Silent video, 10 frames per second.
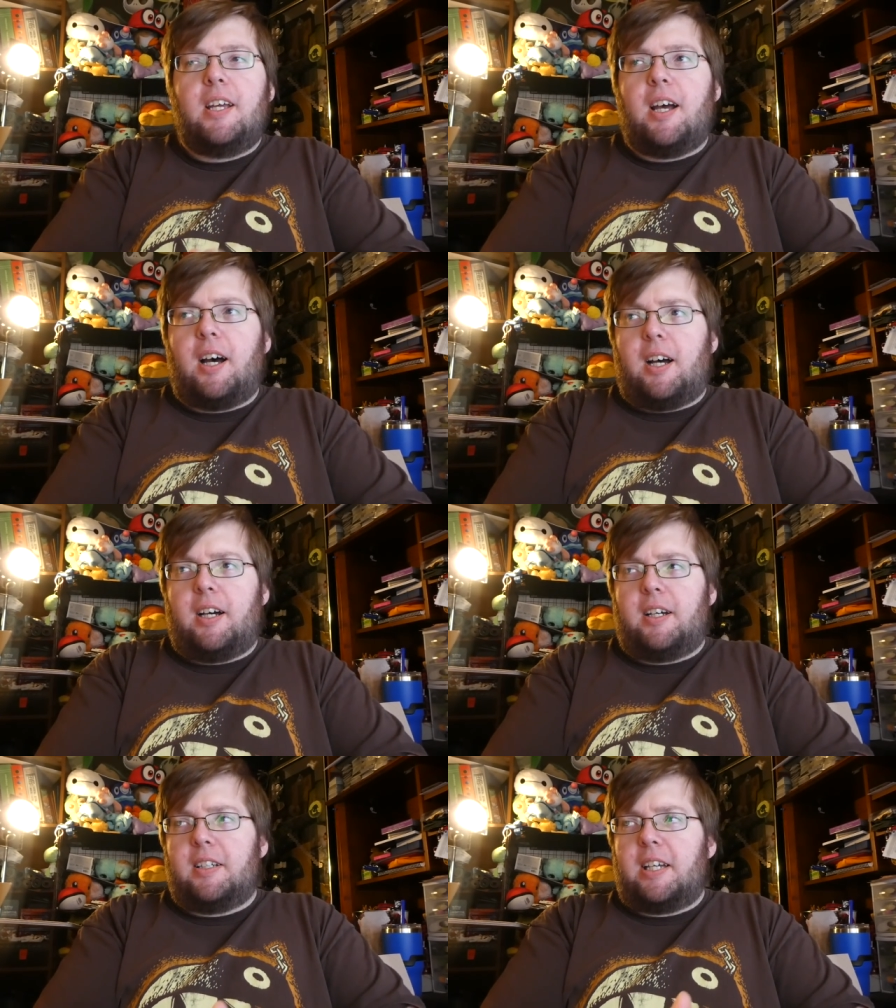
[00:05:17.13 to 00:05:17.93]

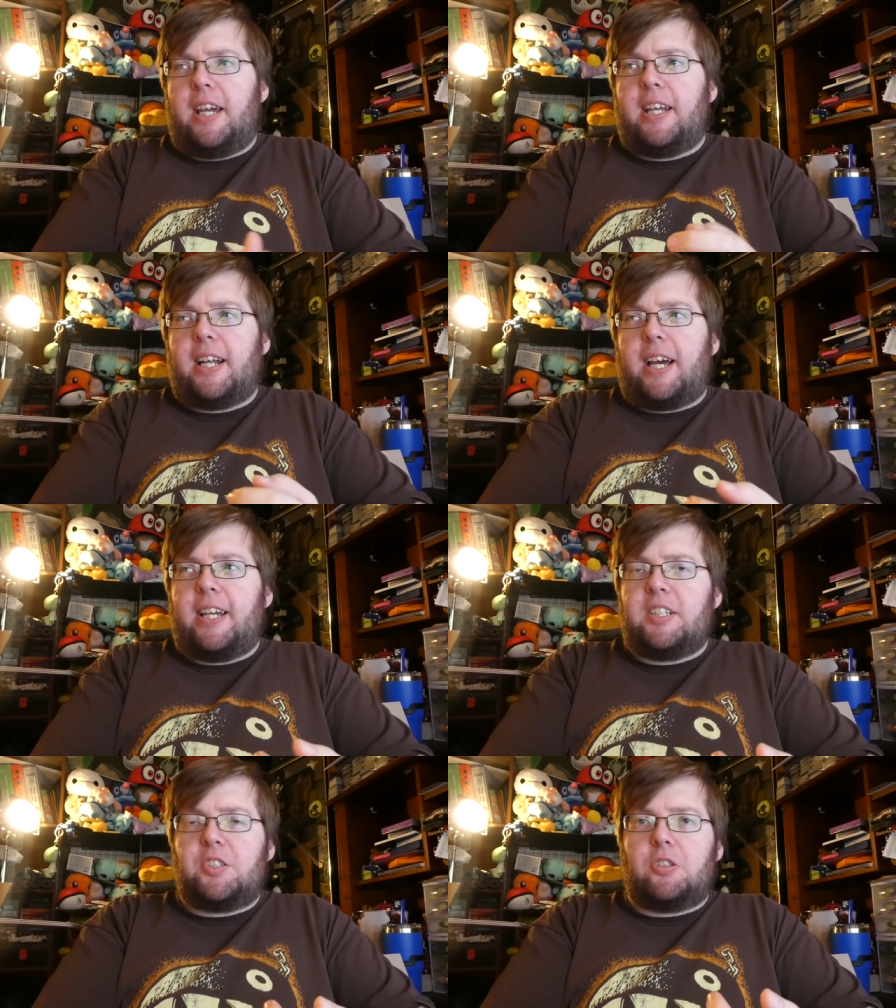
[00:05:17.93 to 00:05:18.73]
Uh, and I
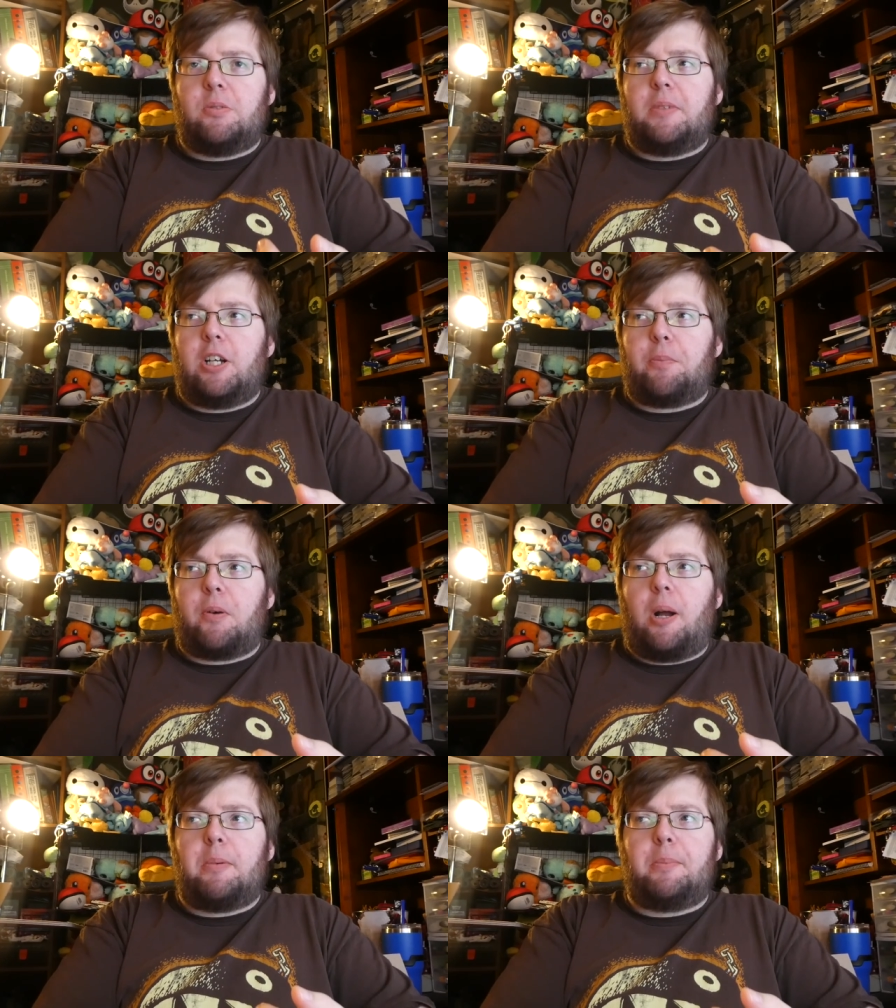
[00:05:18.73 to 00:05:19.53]
assume that'll
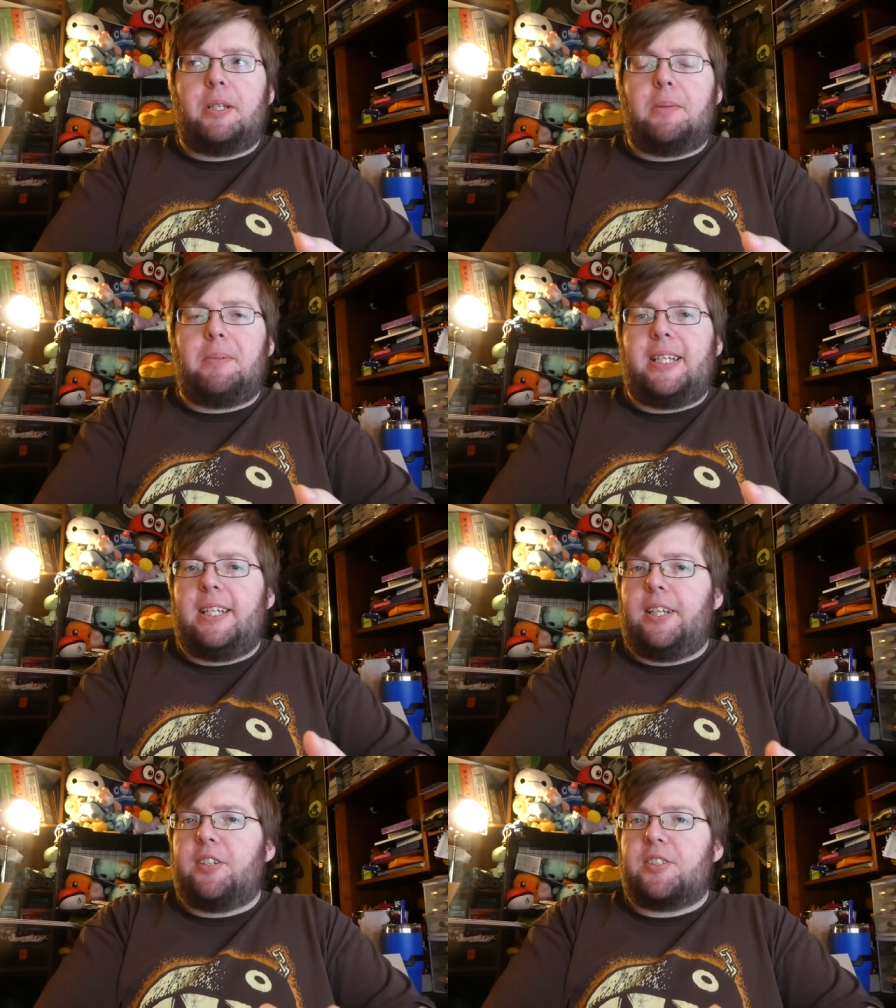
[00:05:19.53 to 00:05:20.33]
probably be
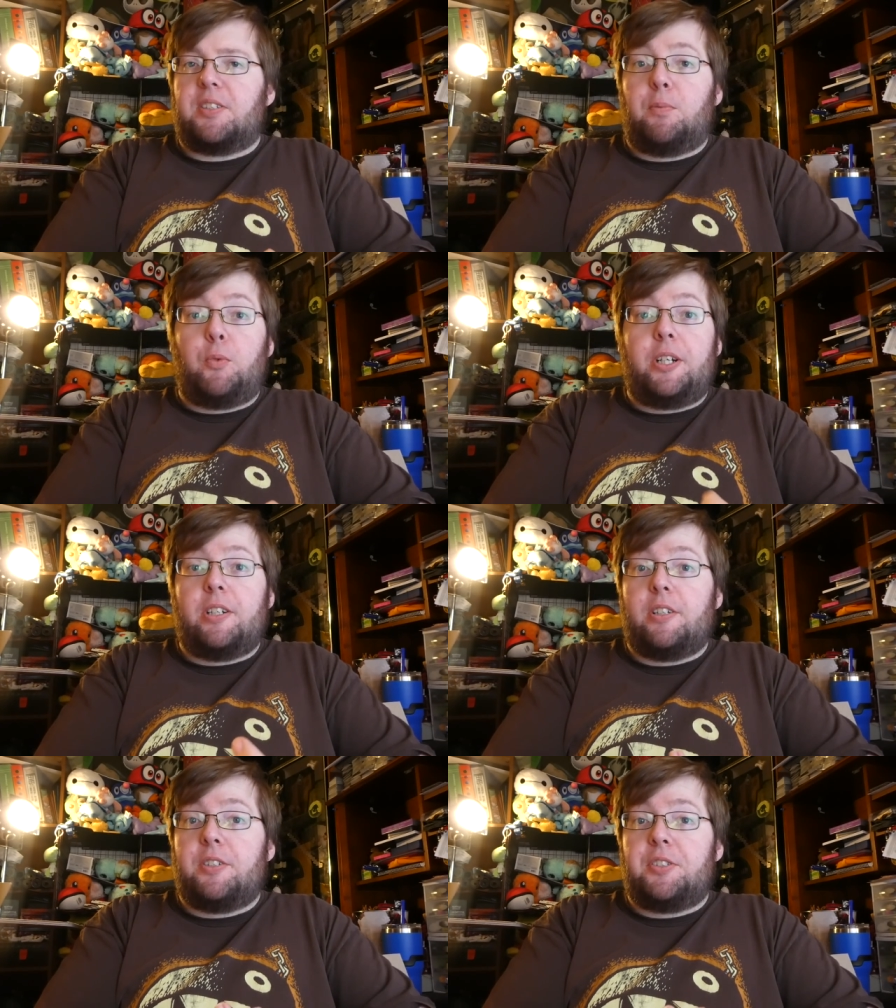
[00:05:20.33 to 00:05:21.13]
either some
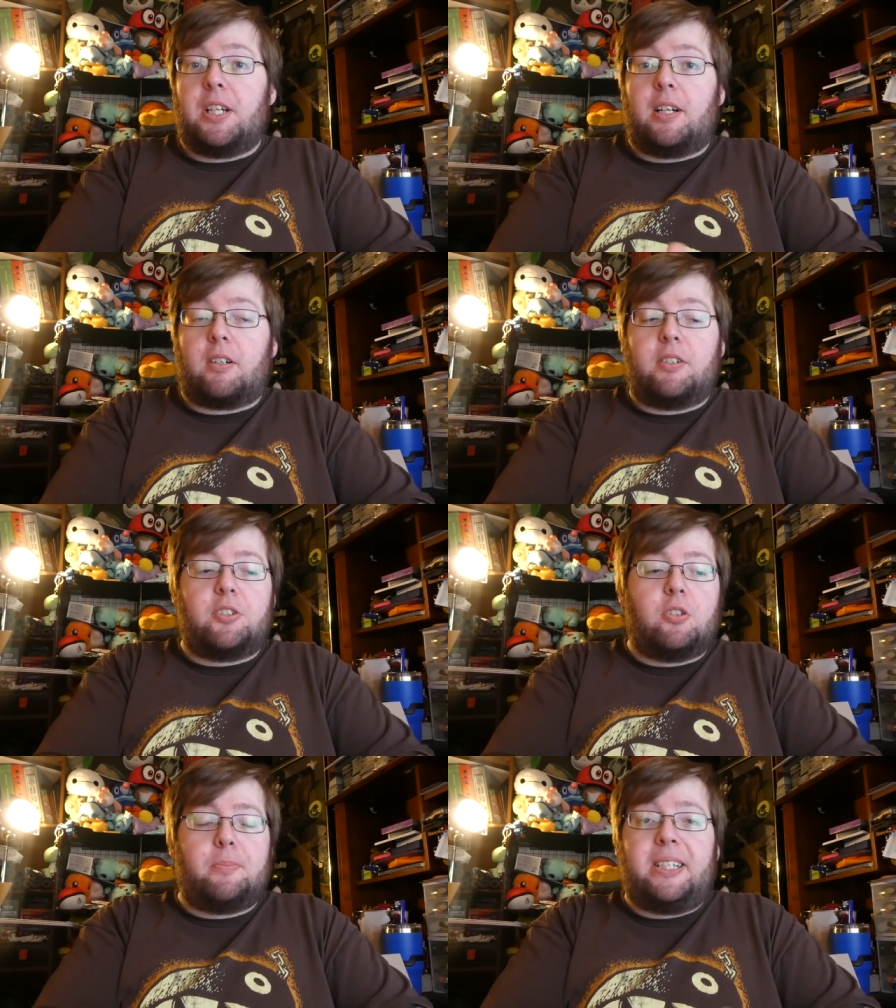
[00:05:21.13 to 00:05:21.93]
weird
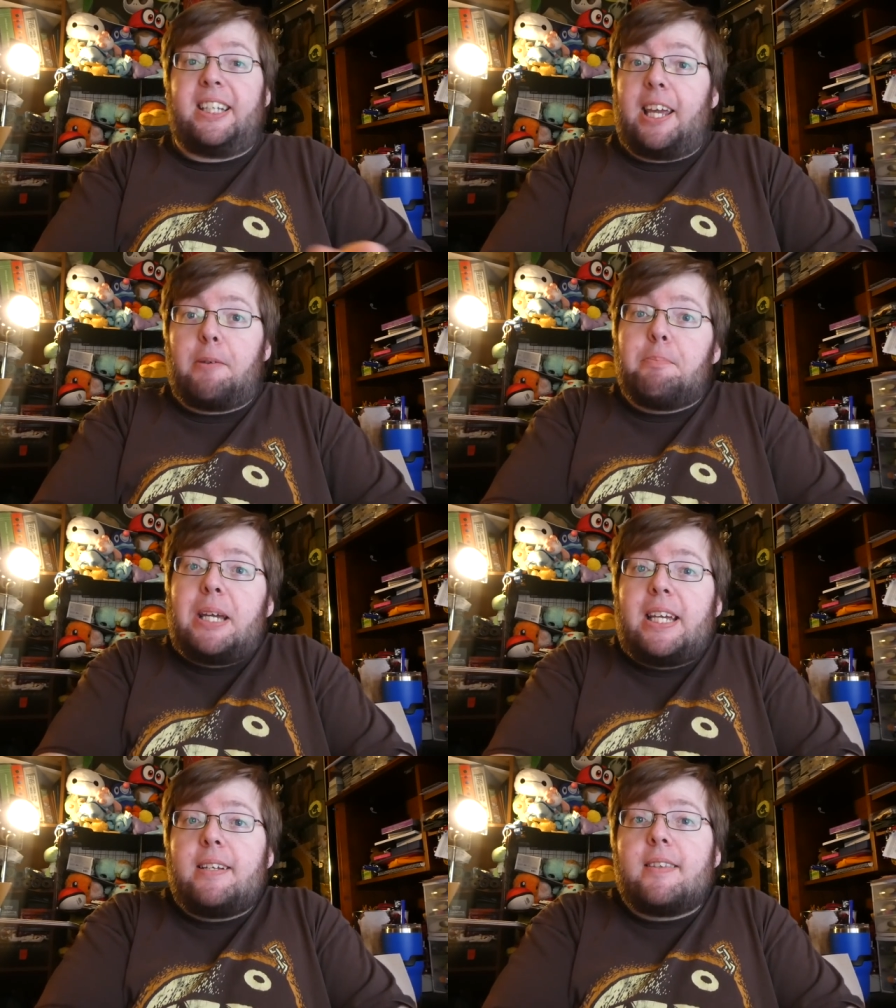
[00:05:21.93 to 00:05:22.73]
Takaratomi
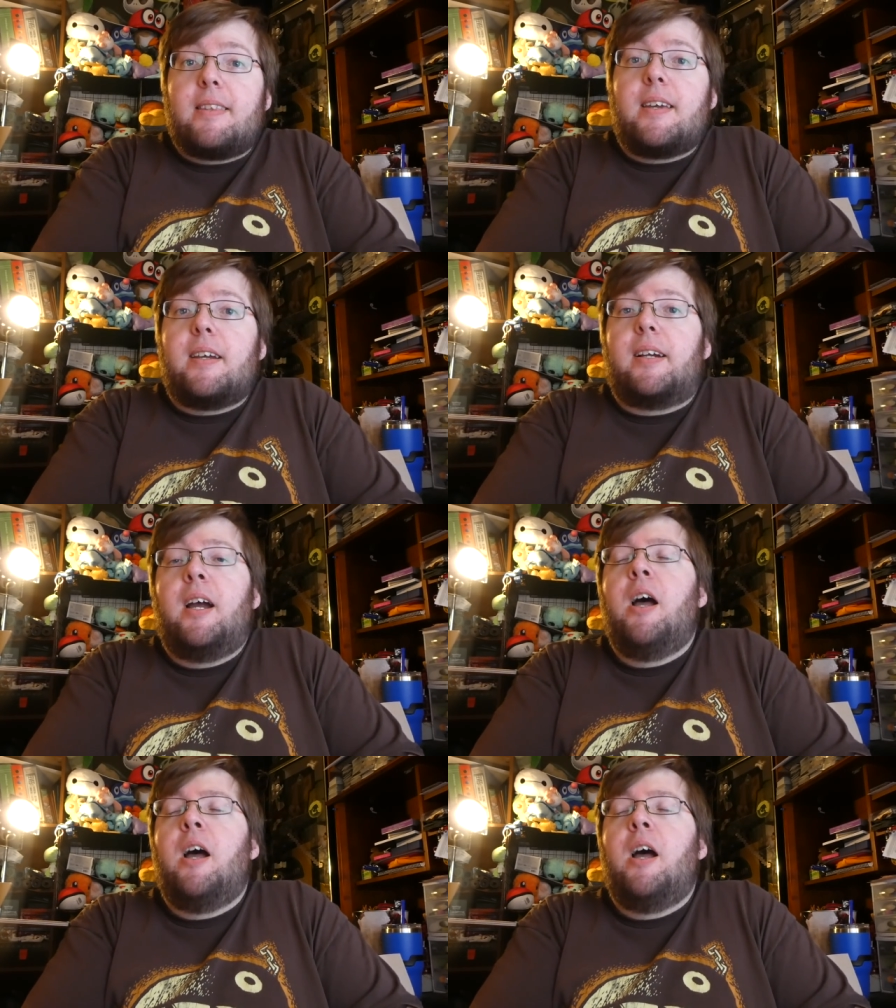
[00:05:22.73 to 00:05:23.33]
campaign thing